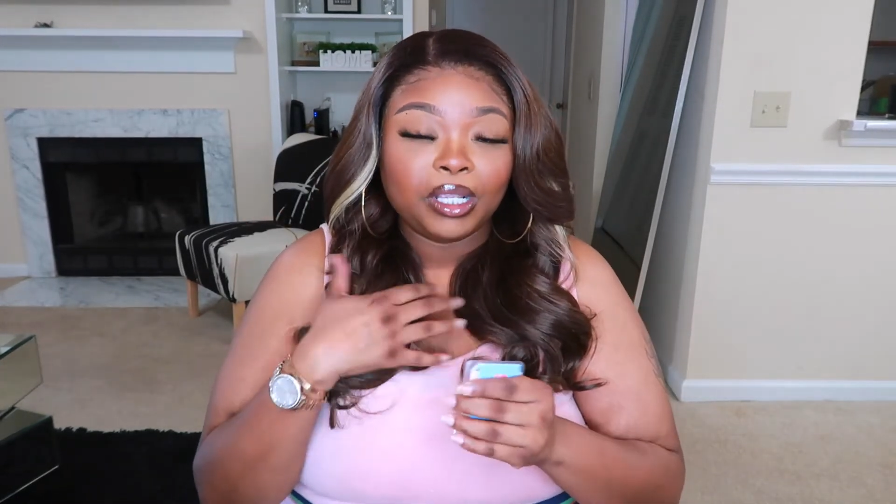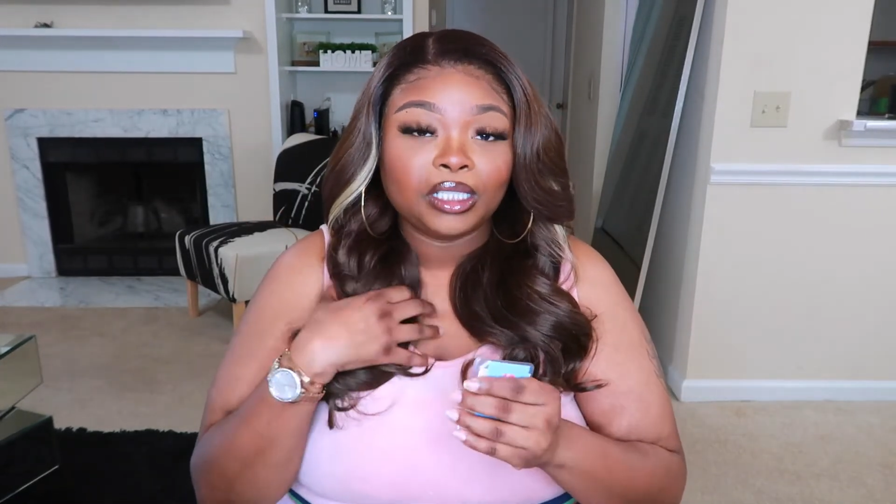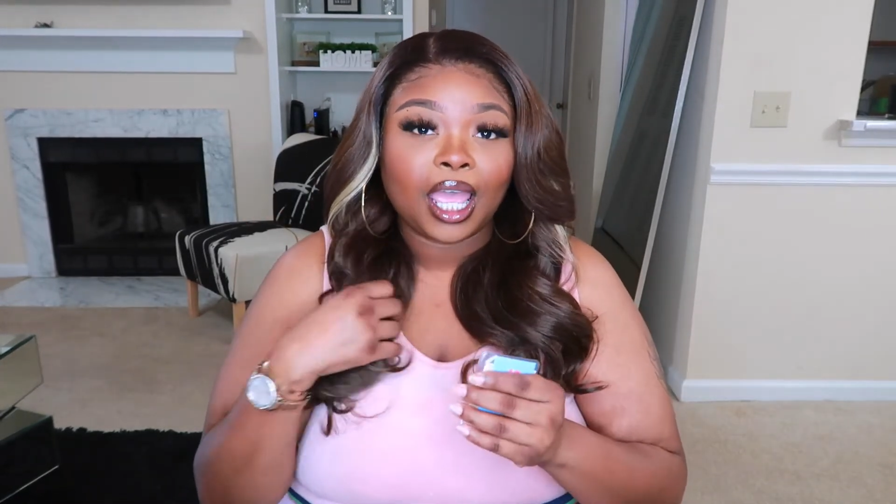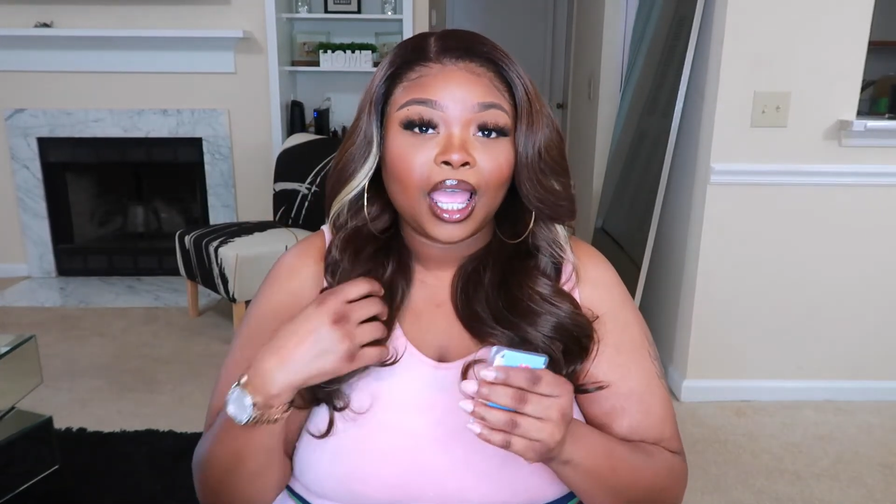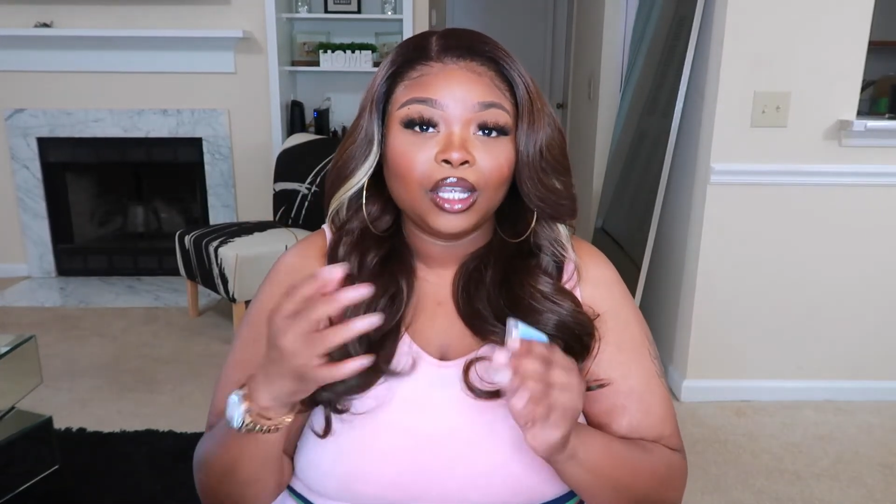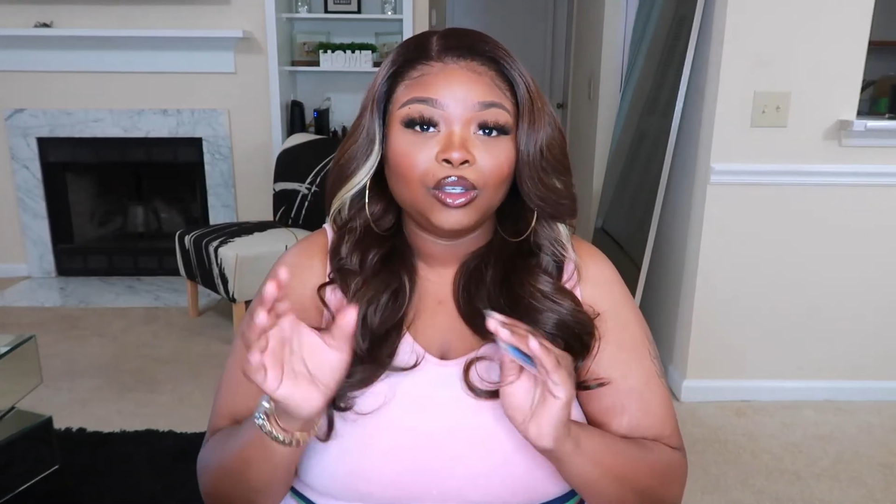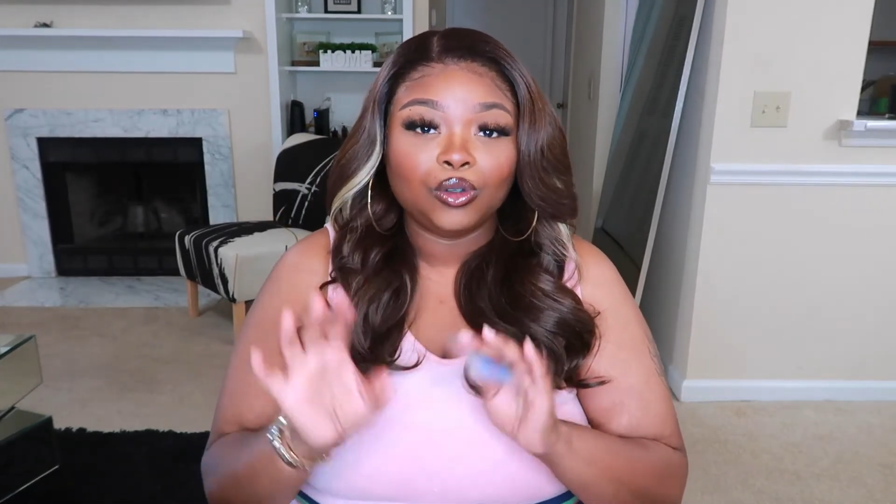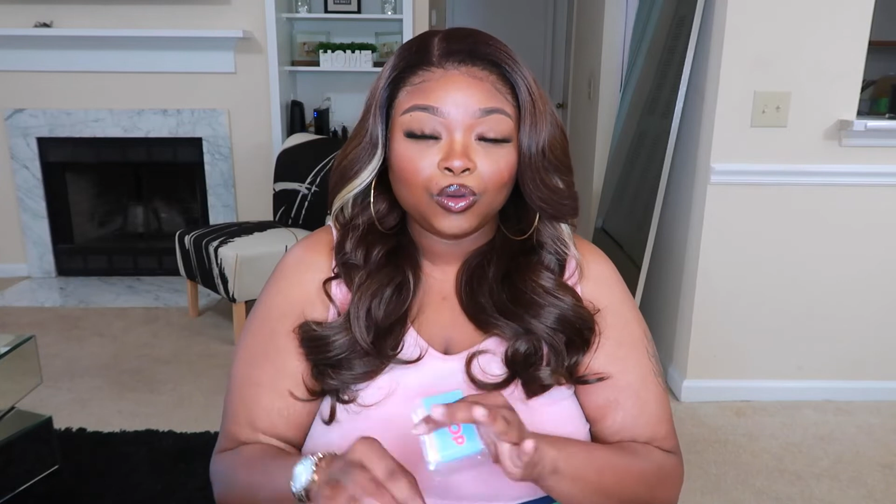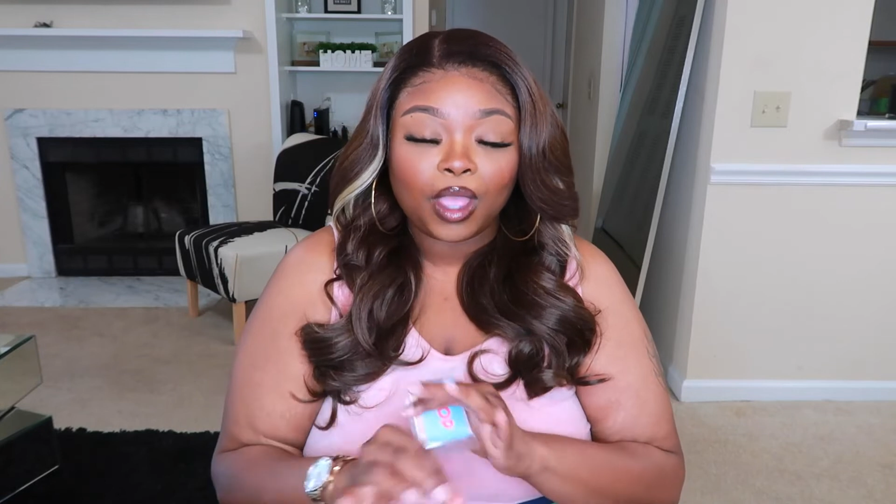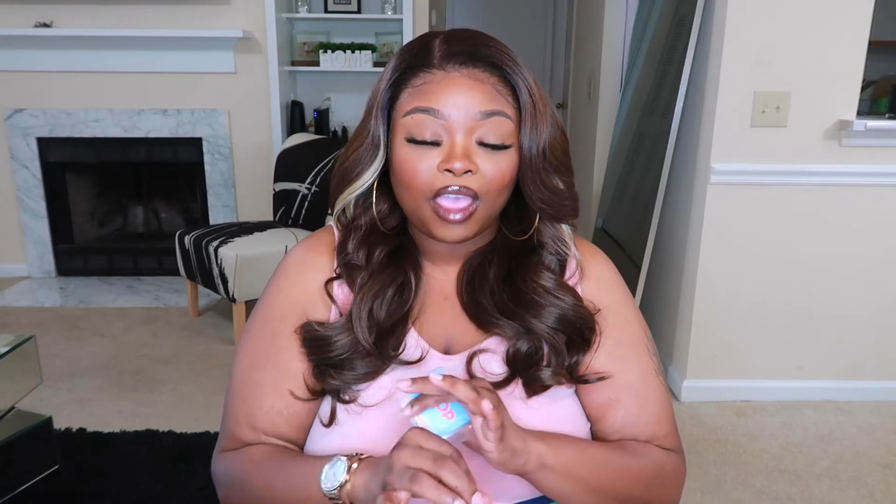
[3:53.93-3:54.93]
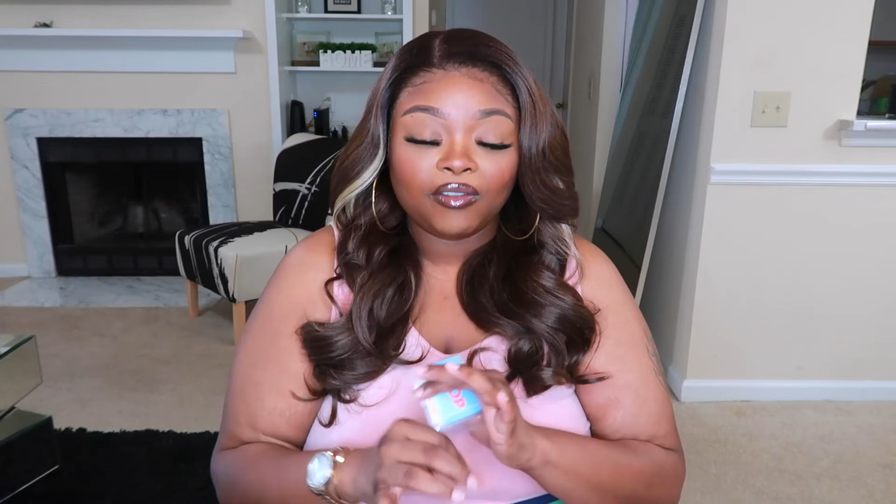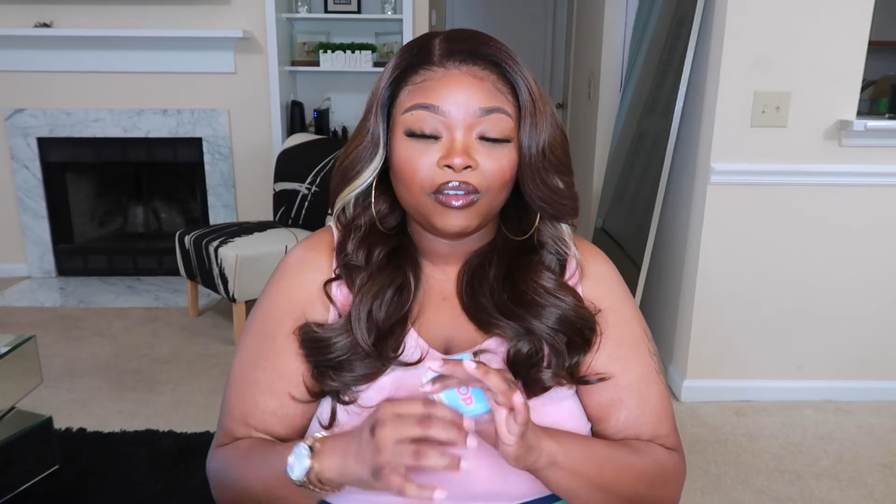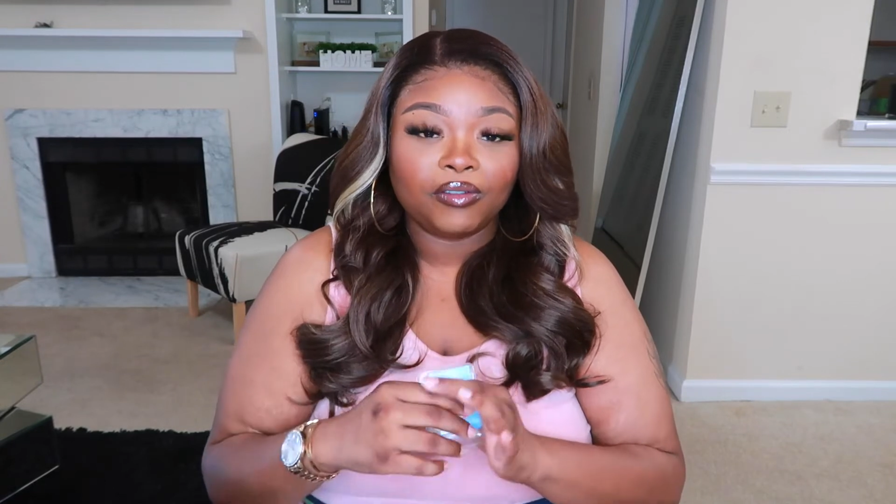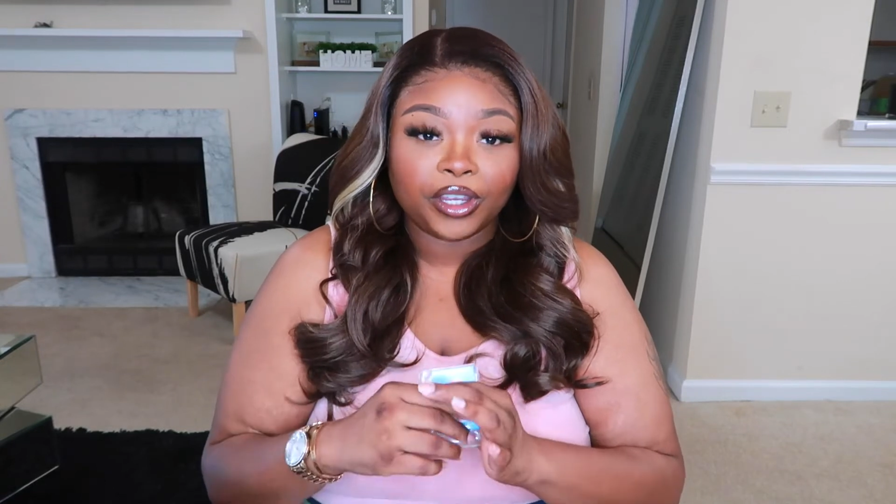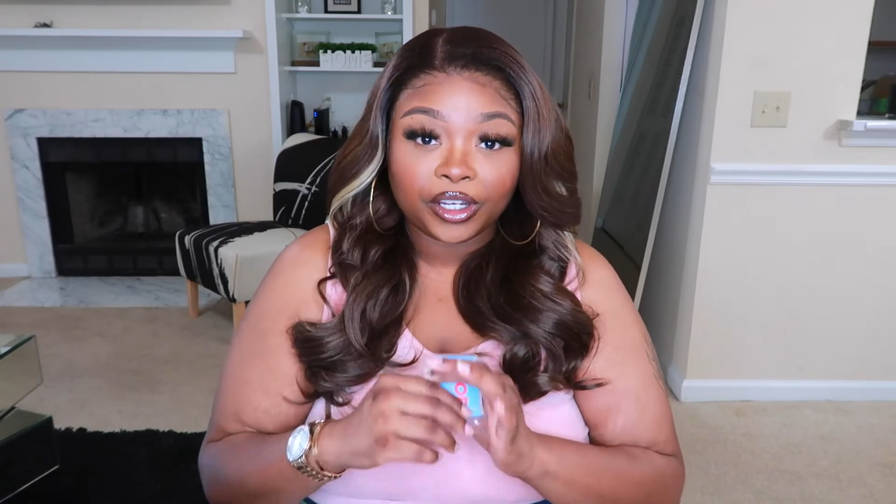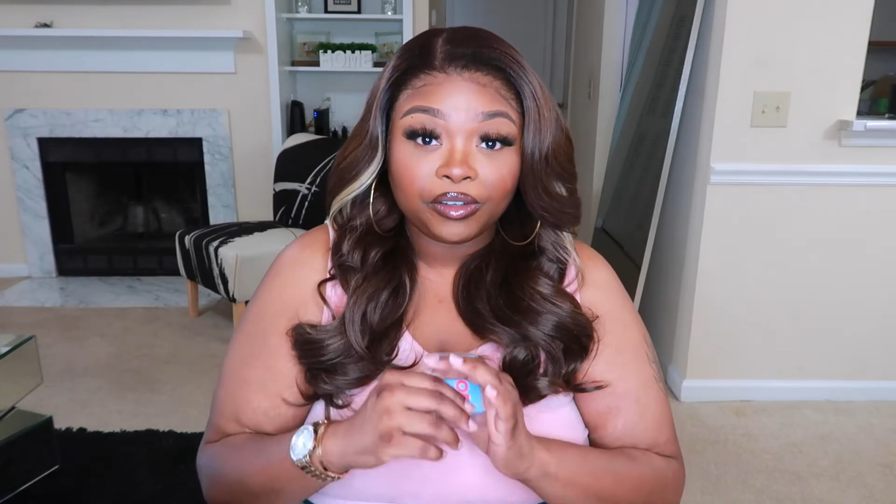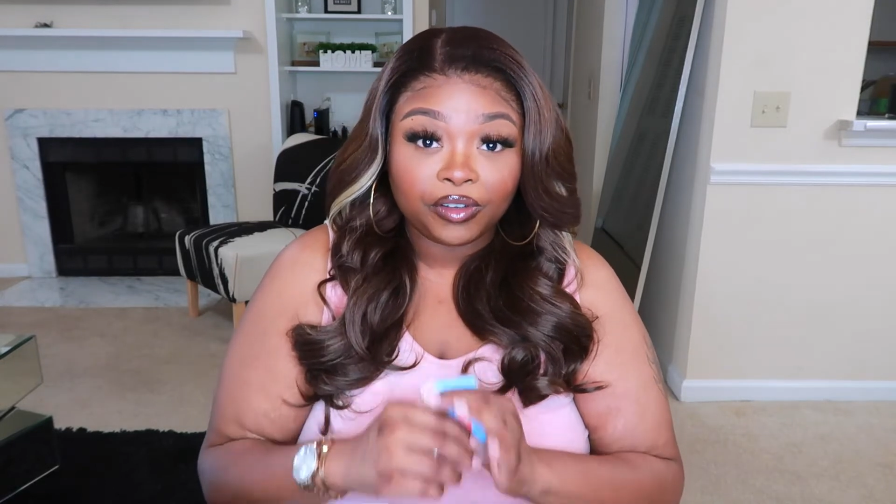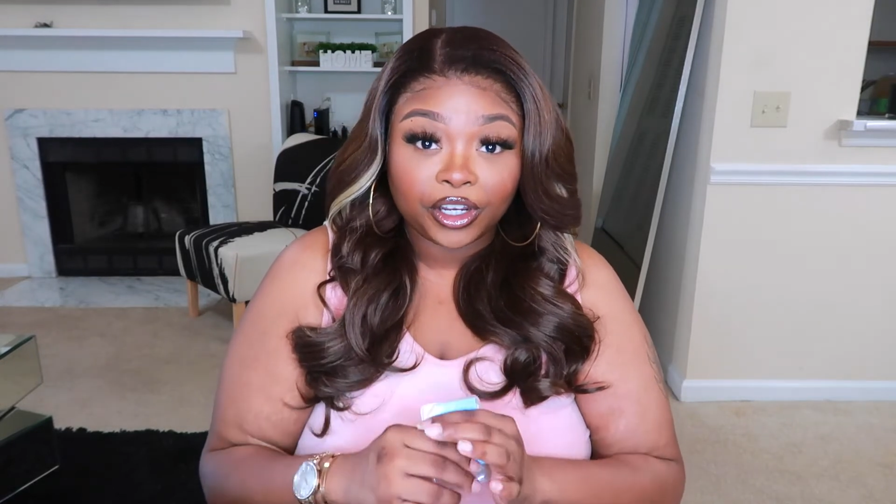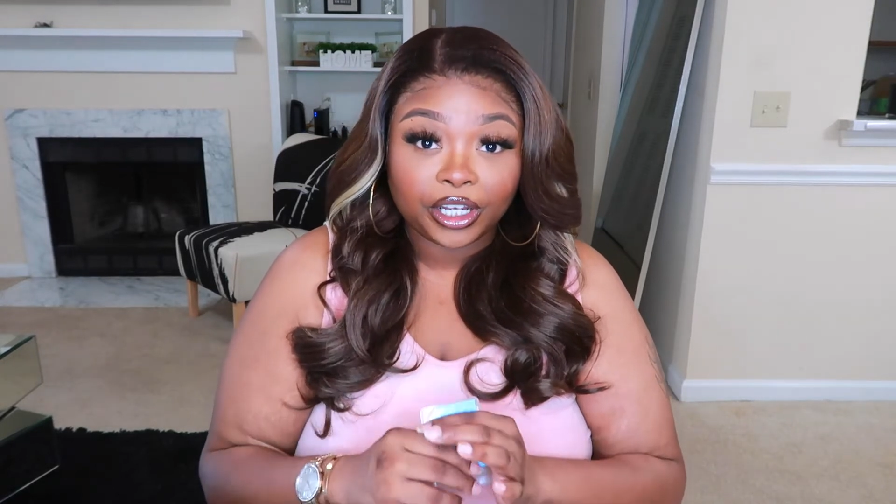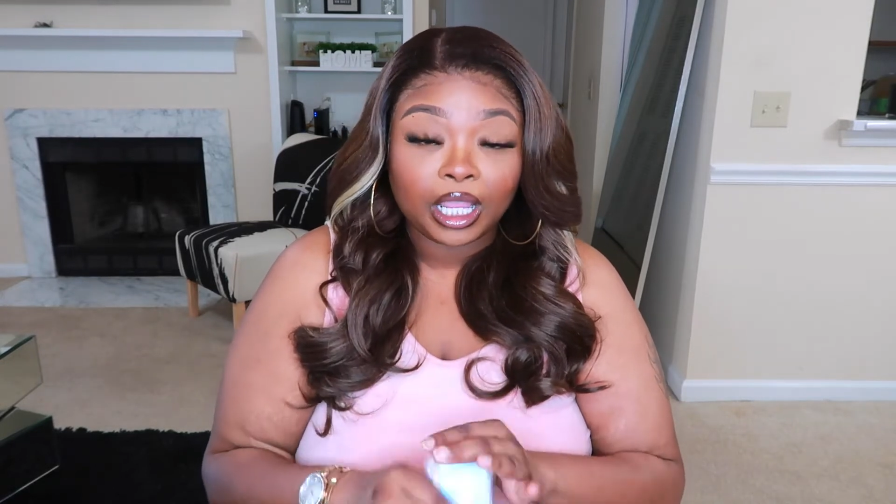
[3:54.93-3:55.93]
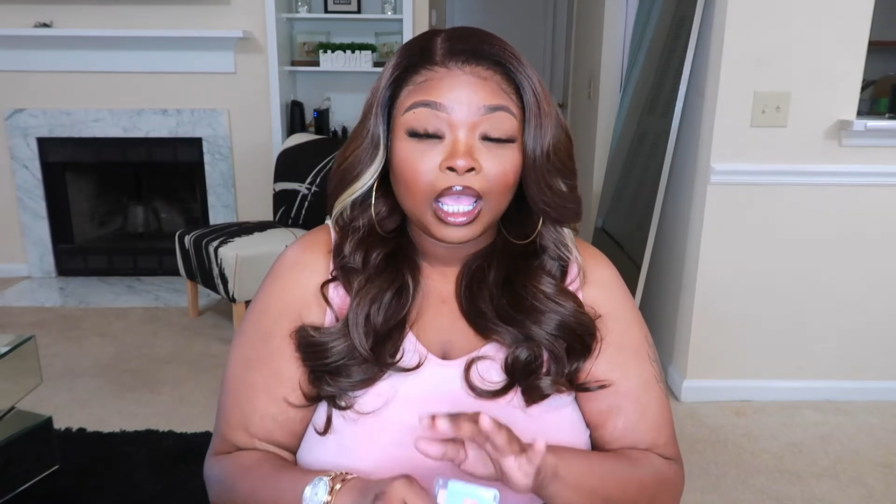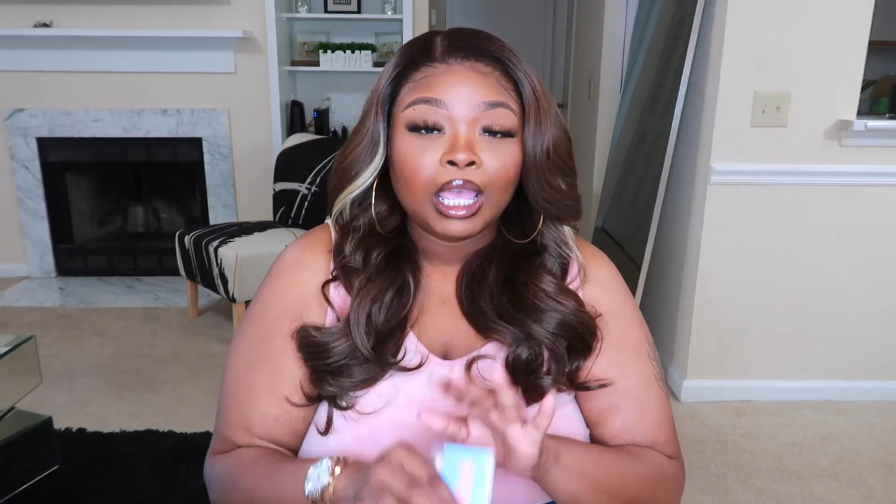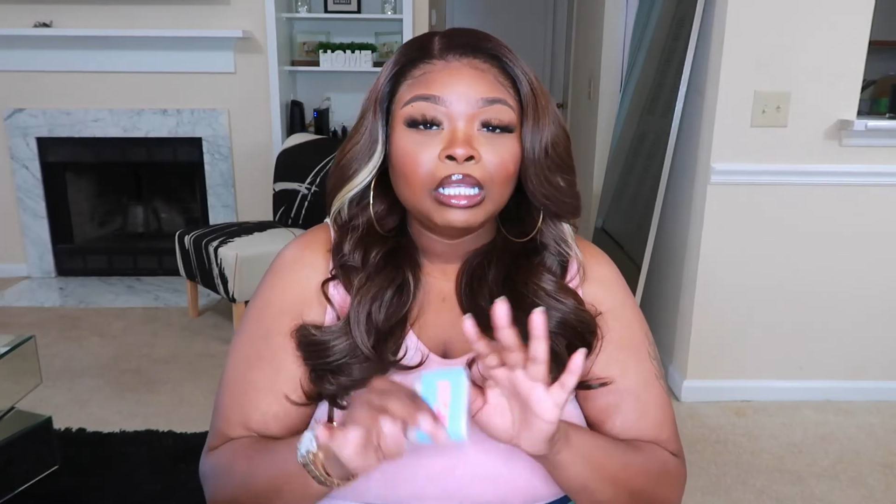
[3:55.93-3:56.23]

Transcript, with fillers: because I do have very very